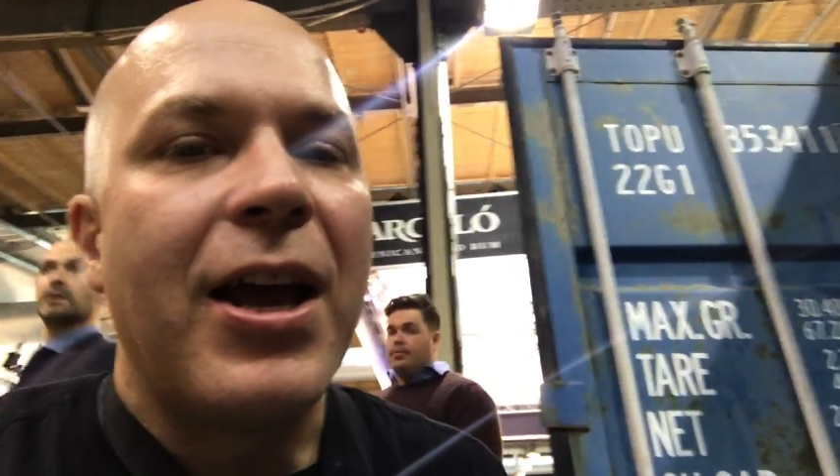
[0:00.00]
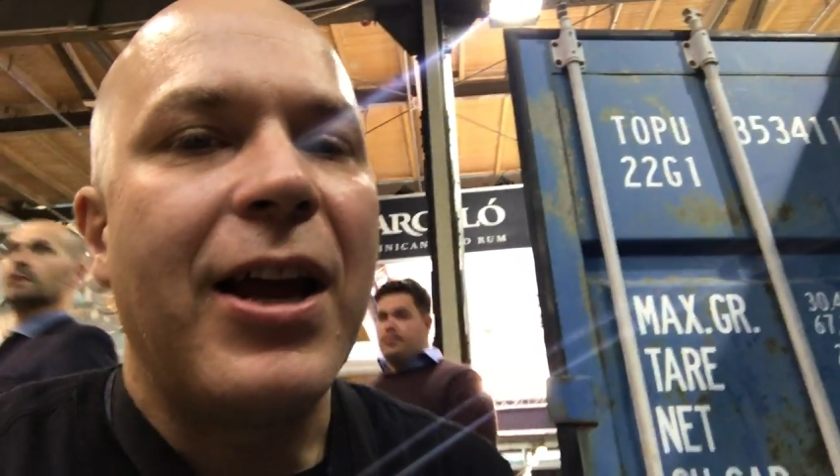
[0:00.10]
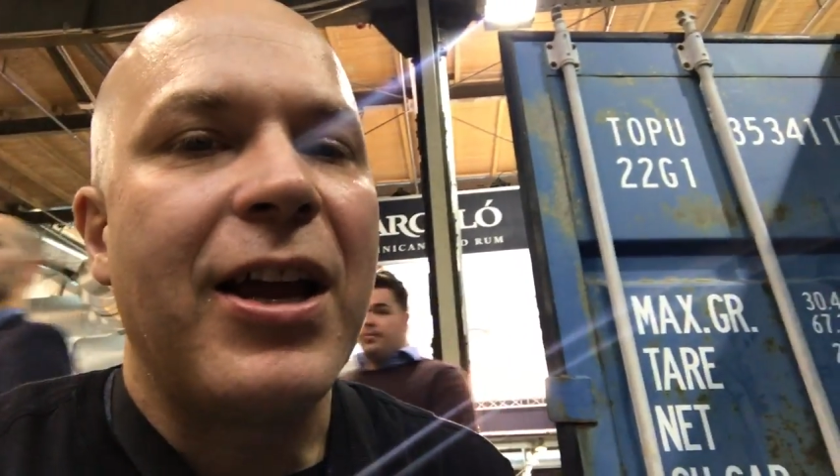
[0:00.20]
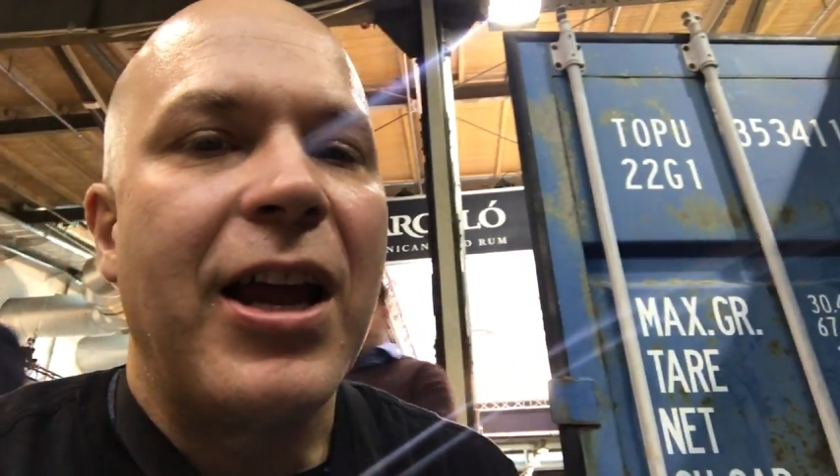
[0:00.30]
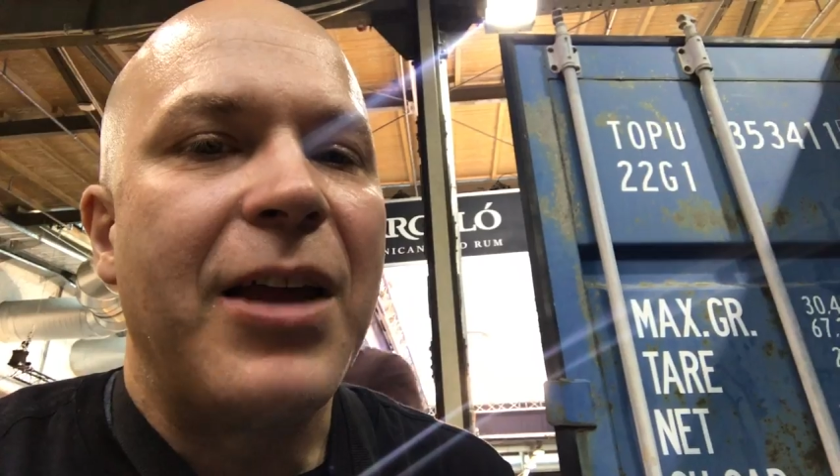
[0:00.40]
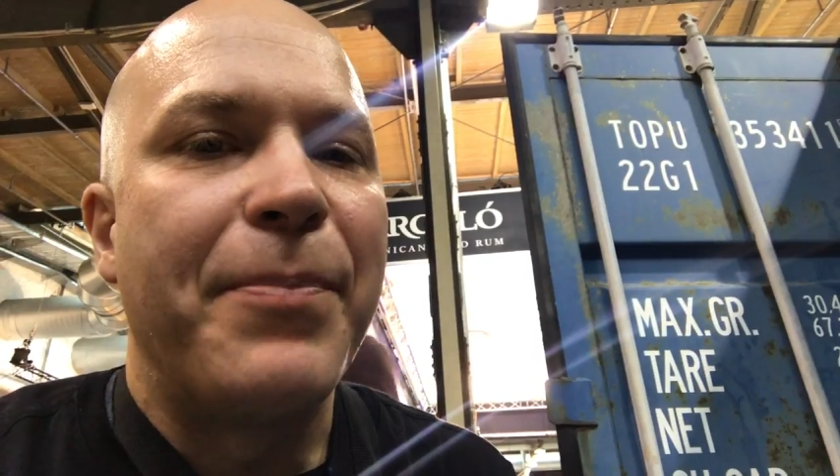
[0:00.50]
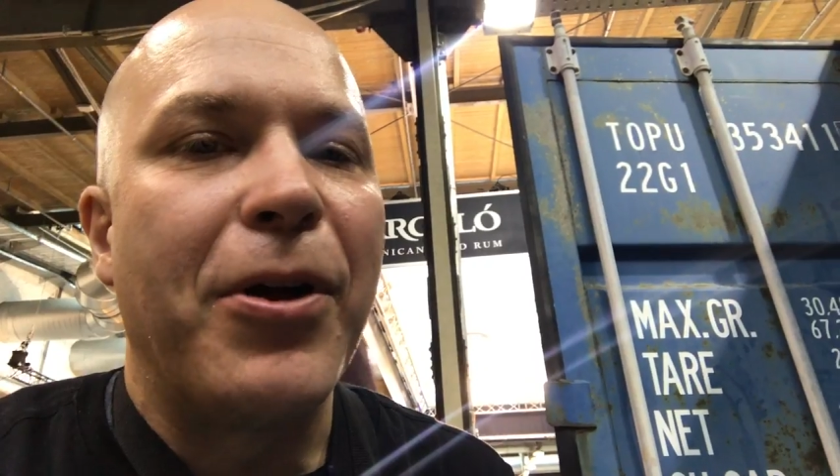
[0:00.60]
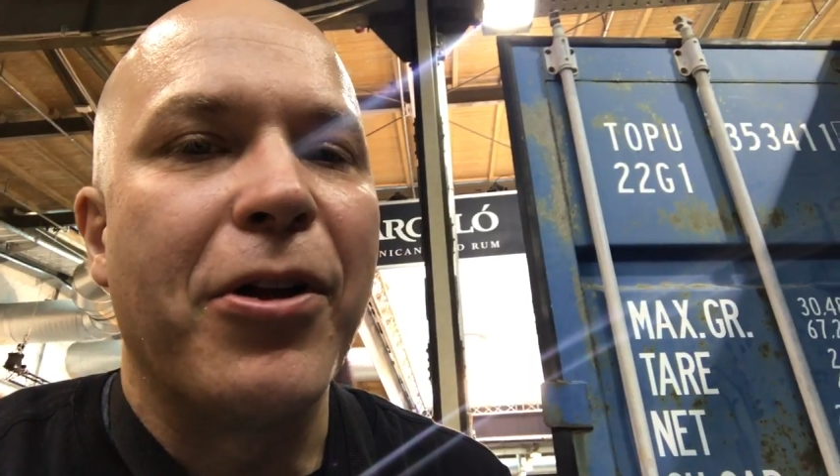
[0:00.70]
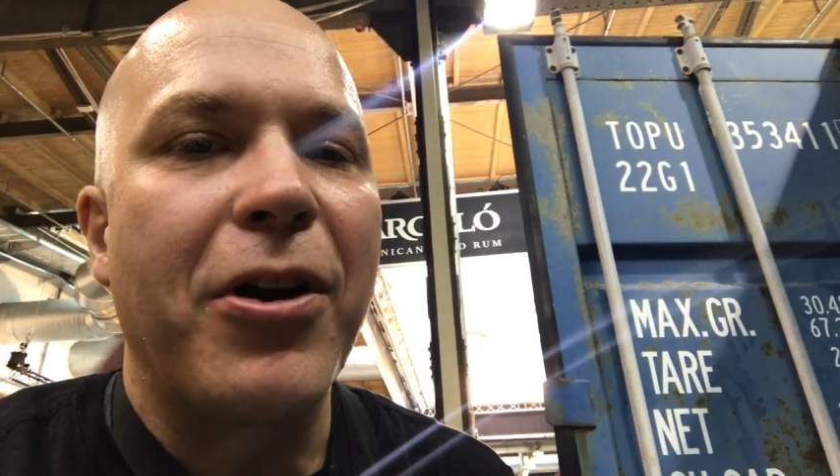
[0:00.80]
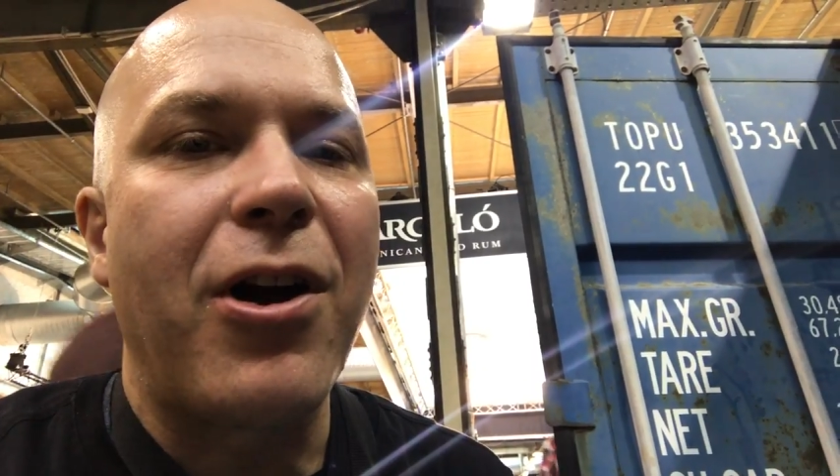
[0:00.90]
And
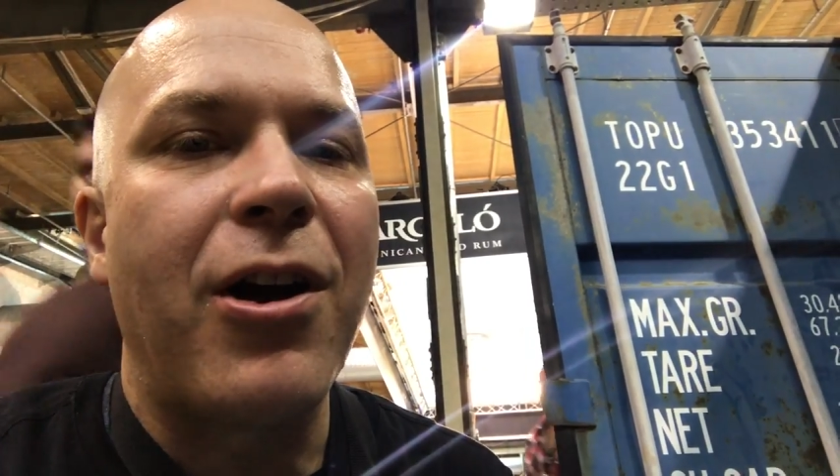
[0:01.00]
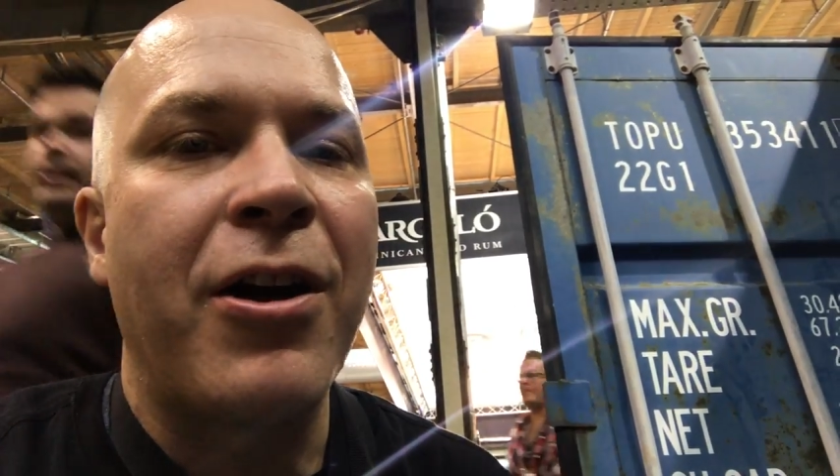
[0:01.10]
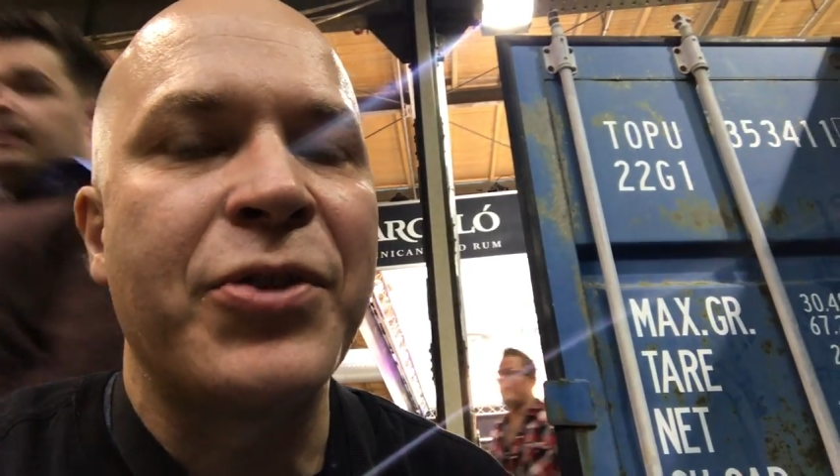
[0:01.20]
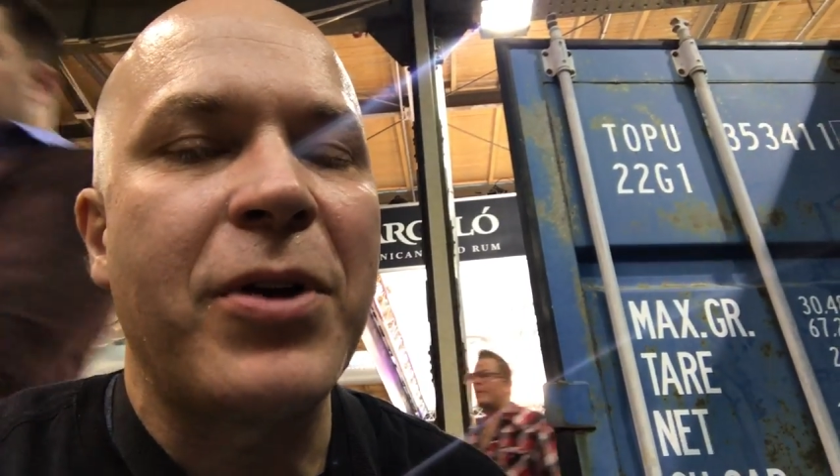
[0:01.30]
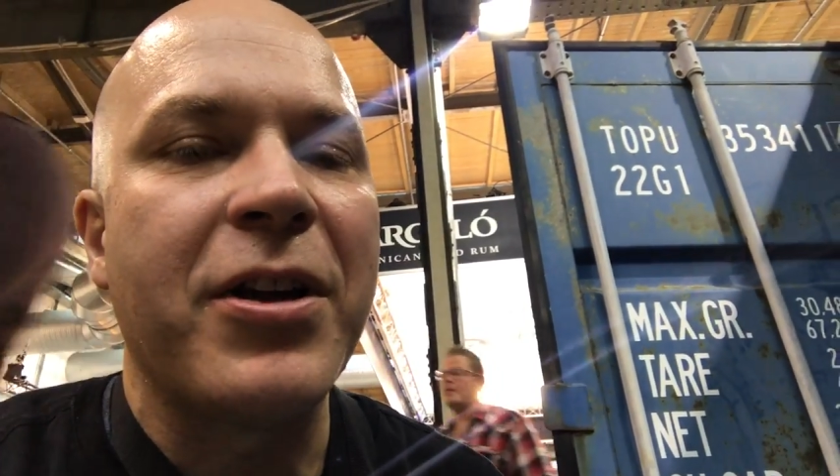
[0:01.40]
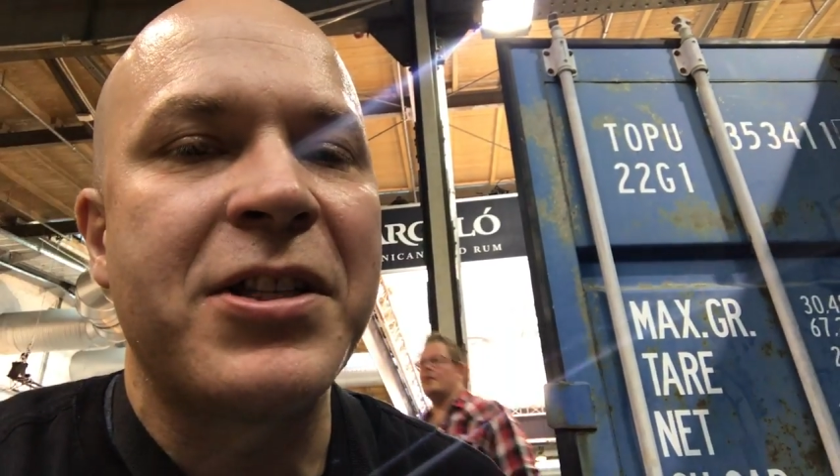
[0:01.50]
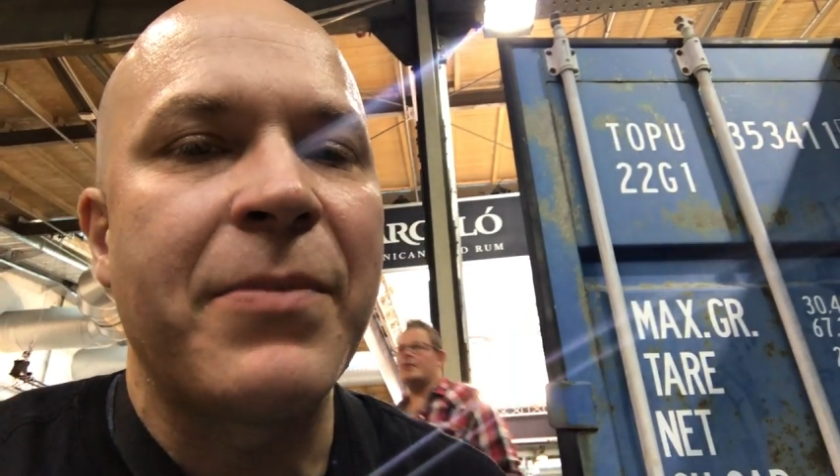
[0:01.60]
Polugar, as well